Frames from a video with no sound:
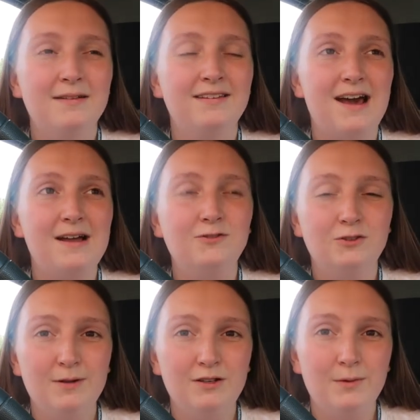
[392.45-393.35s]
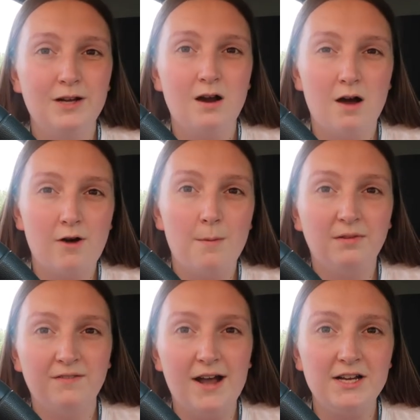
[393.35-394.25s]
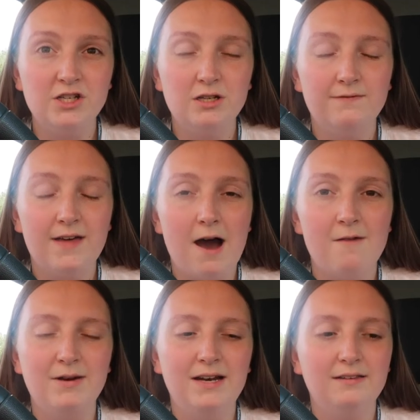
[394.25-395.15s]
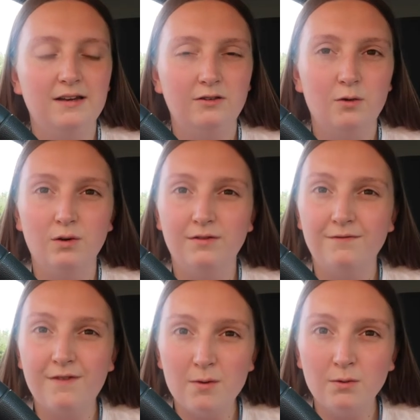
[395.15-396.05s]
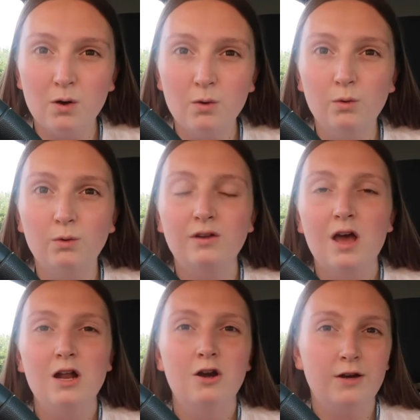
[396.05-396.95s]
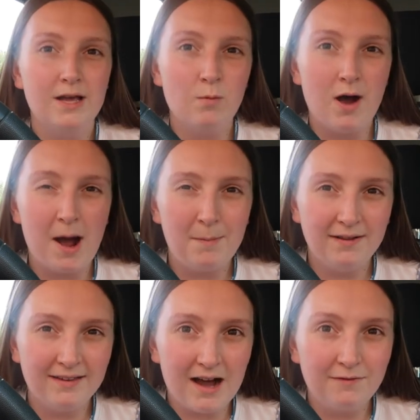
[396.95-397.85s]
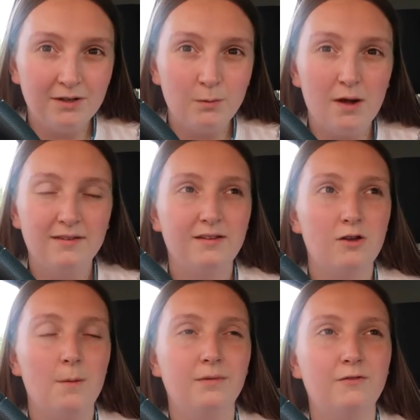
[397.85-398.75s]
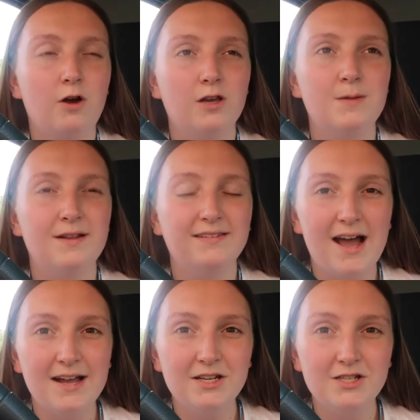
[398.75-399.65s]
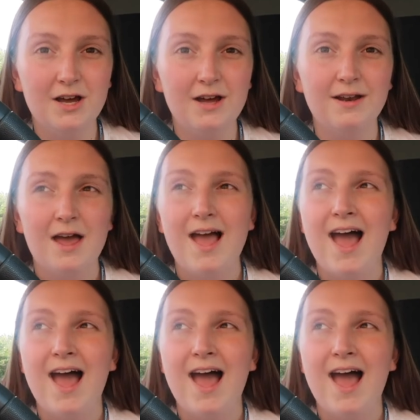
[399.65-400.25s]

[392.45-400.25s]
Today I've just been doing a lot of observation of that. I've been listening to all of the phone calls, looking what happens afterwards in terms of documentation.